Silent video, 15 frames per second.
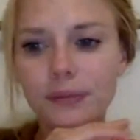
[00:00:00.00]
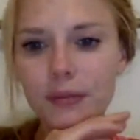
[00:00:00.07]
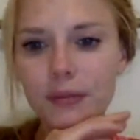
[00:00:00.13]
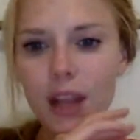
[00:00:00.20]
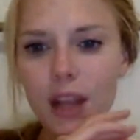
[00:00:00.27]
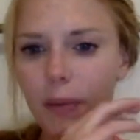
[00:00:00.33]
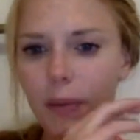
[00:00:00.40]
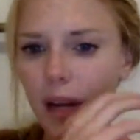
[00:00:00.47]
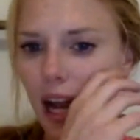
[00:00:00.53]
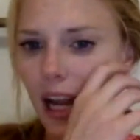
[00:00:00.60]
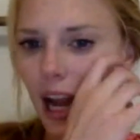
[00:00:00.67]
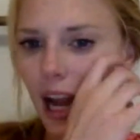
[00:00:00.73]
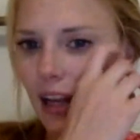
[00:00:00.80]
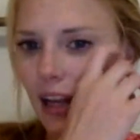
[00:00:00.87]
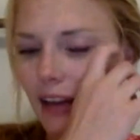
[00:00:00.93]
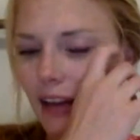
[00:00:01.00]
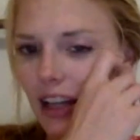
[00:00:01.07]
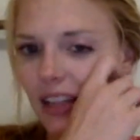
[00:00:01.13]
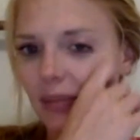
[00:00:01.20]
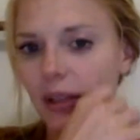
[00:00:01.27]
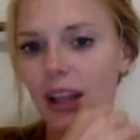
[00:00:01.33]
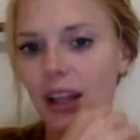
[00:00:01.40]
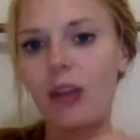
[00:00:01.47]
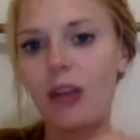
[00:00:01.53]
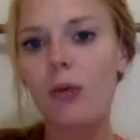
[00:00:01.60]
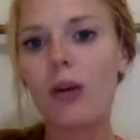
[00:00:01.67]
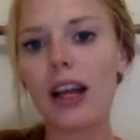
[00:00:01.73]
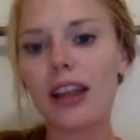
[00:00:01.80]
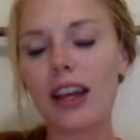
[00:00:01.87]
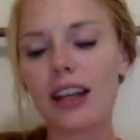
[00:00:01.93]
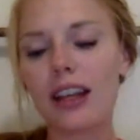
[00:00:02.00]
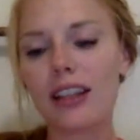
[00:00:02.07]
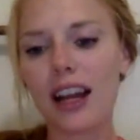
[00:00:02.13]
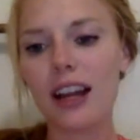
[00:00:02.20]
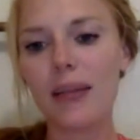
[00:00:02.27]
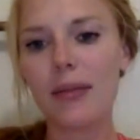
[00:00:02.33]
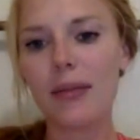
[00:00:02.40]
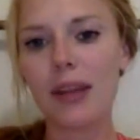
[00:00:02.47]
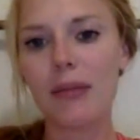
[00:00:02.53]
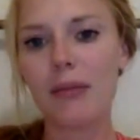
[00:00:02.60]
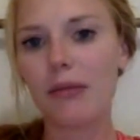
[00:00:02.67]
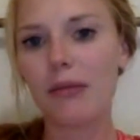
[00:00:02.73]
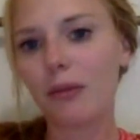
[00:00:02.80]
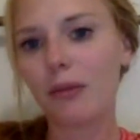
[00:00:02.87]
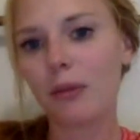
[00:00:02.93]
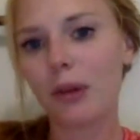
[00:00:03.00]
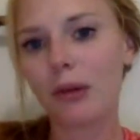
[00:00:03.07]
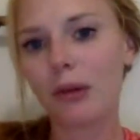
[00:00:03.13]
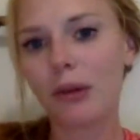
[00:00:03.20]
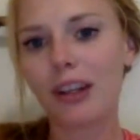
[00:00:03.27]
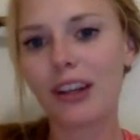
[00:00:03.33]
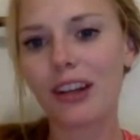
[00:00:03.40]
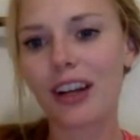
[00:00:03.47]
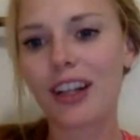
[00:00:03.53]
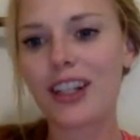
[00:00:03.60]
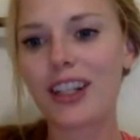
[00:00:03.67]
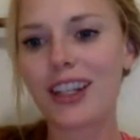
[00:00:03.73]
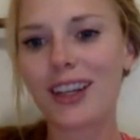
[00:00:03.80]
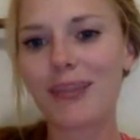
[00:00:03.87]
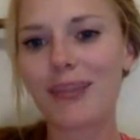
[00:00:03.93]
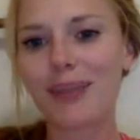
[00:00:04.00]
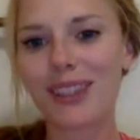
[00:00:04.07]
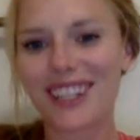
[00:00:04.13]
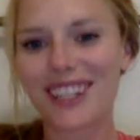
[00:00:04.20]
but I kind of had to be like, well, at that time they weren't really crunching numbers.